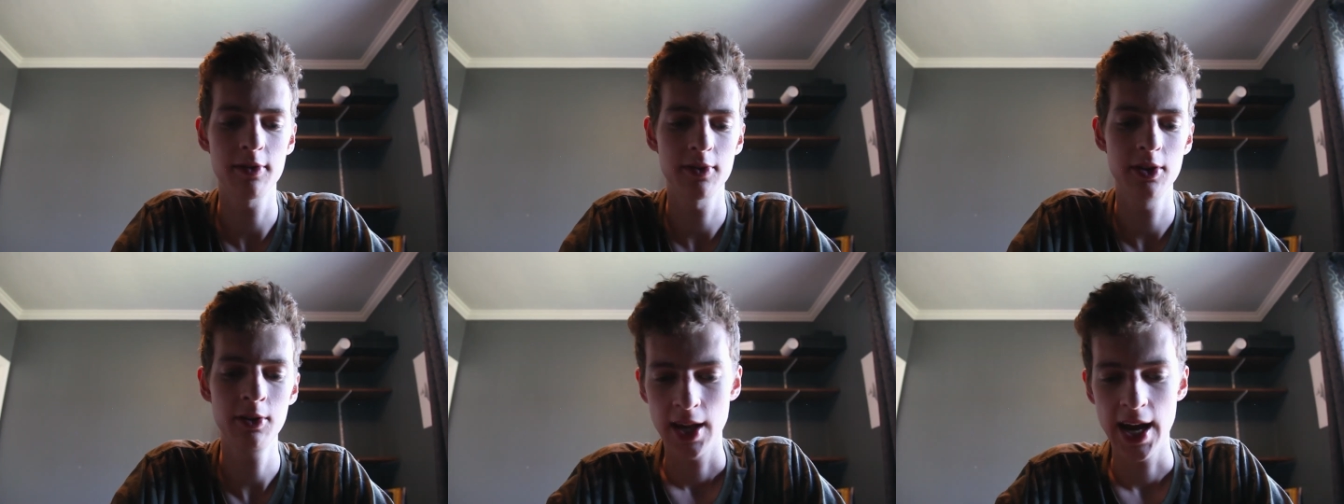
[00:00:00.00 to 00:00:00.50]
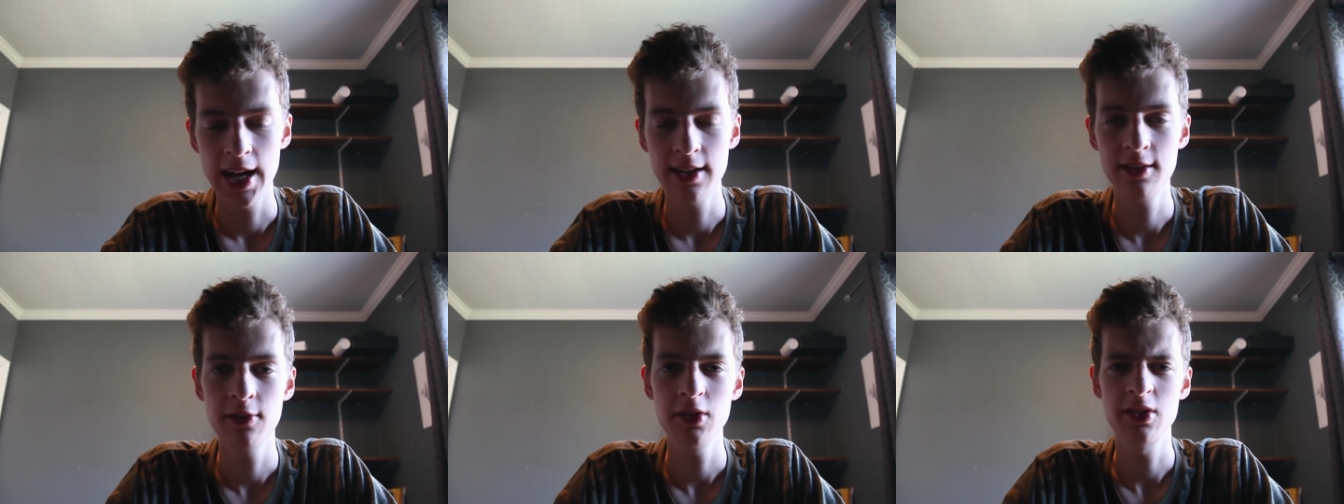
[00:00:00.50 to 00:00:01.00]
for you. And
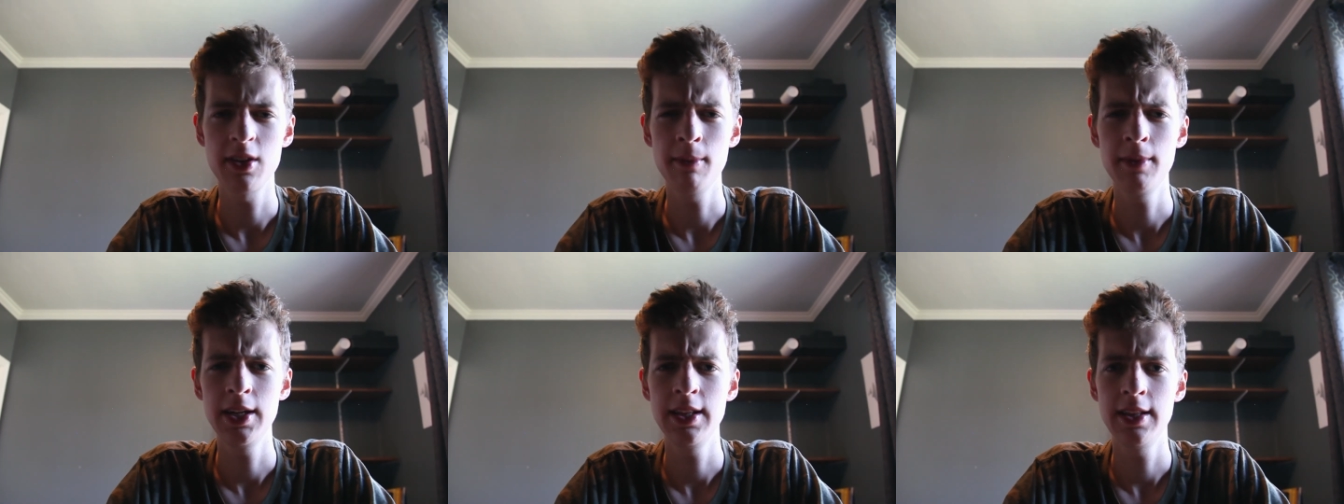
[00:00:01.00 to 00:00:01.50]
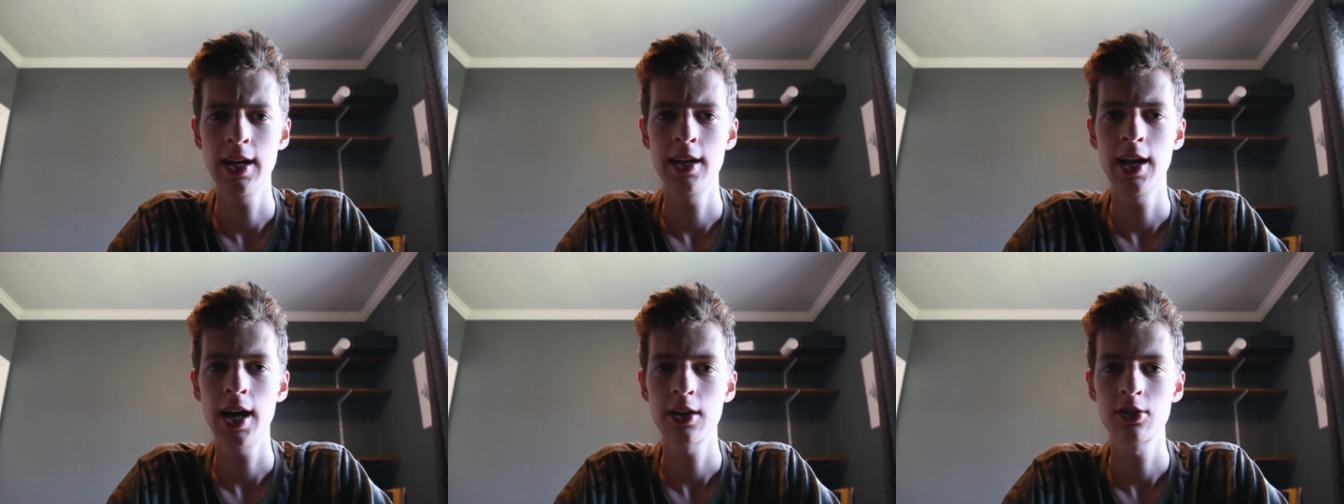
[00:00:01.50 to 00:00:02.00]
it's for somebody
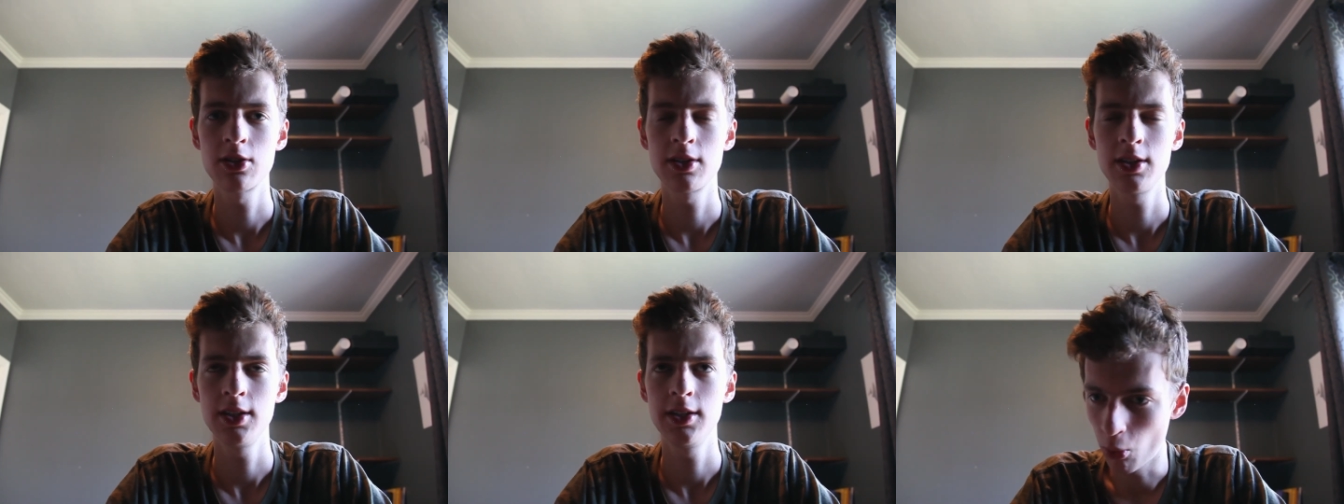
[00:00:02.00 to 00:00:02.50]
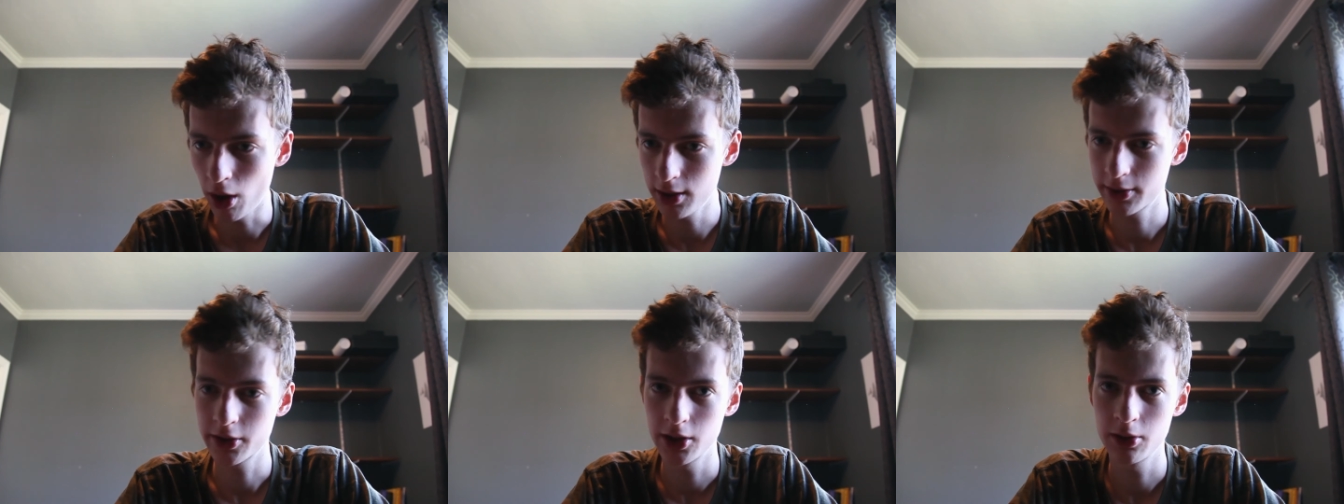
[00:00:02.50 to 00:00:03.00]
that actually
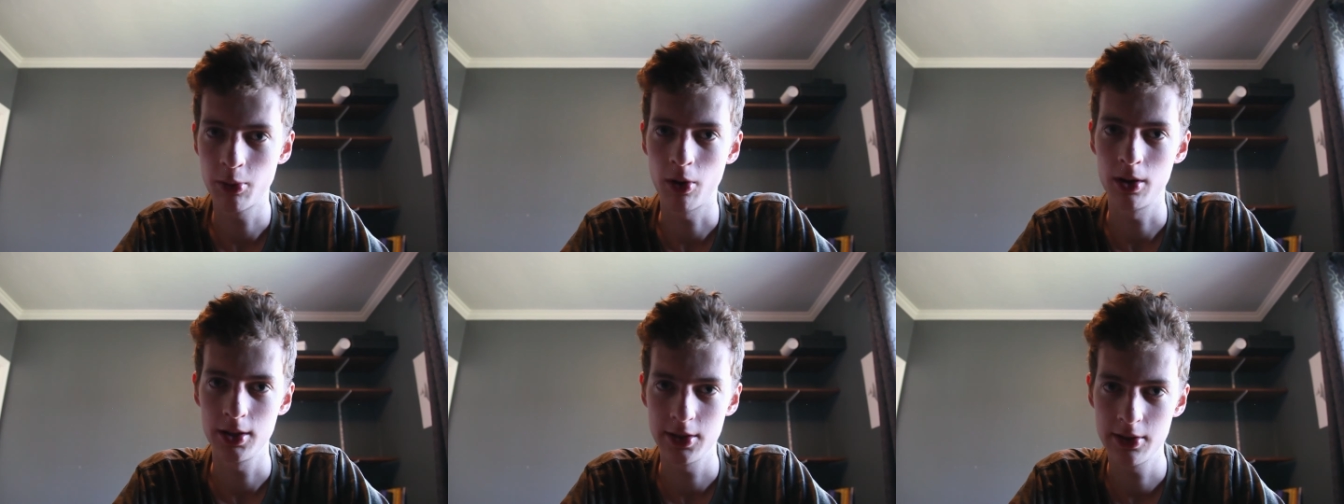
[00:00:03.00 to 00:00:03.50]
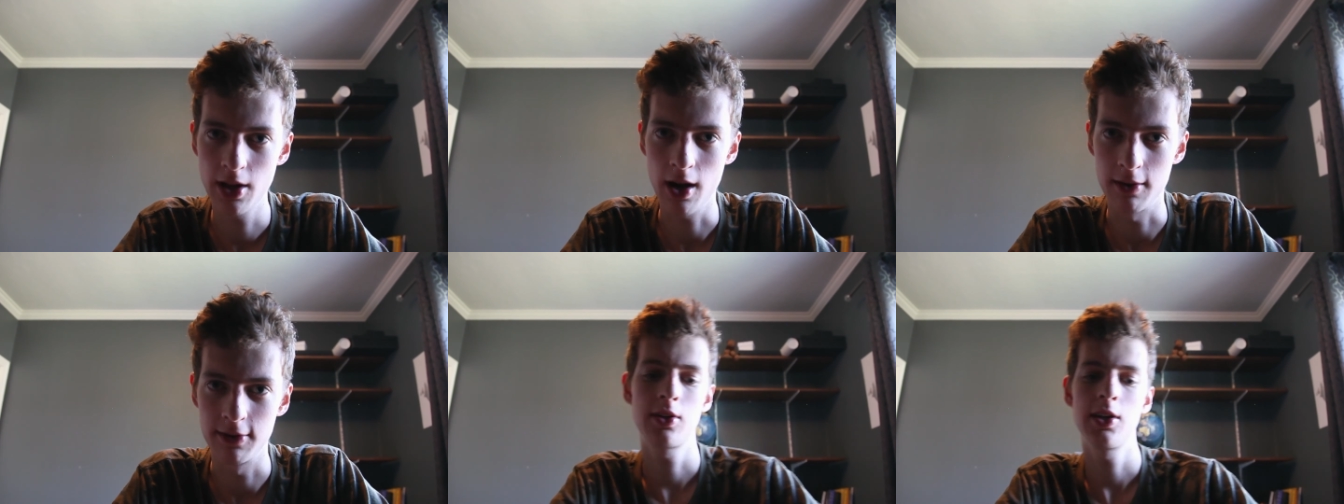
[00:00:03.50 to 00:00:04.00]
wants good quality
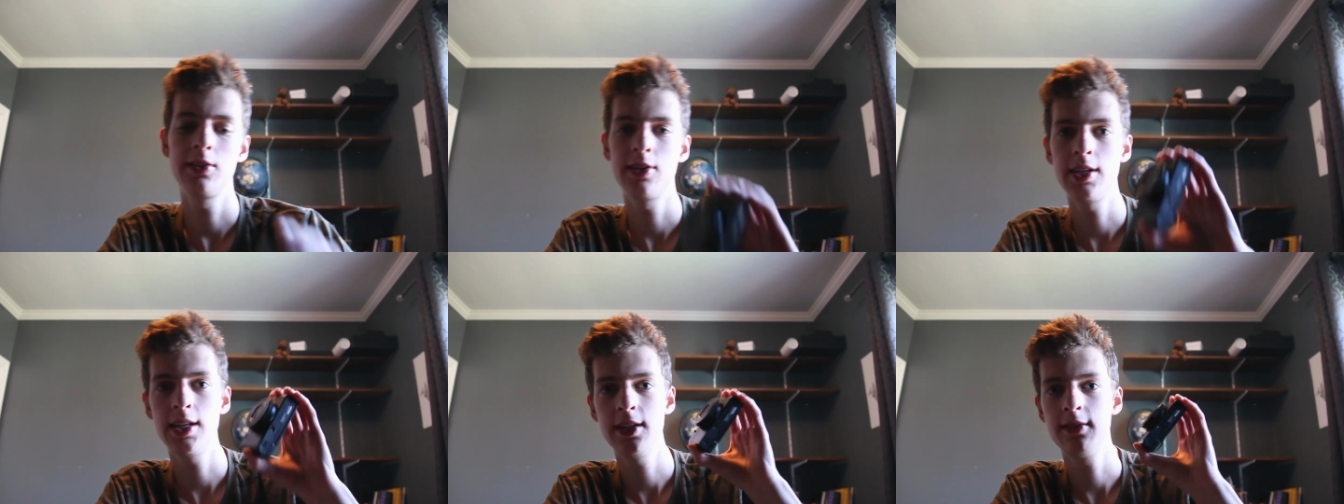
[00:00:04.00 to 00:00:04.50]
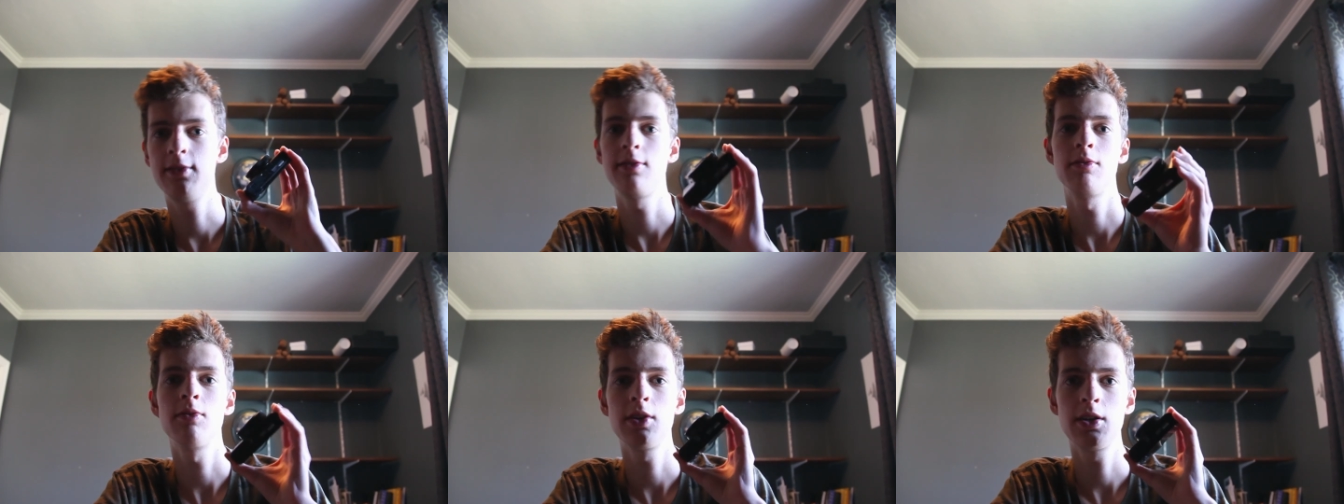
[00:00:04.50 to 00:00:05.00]
stuff, because it
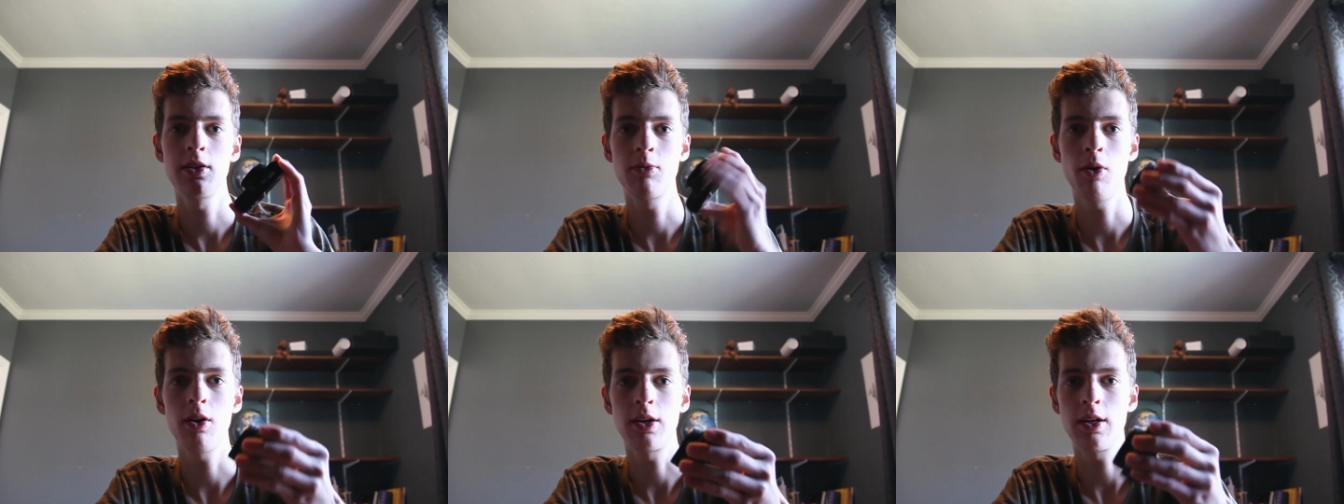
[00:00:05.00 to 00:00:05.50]
is really good quality.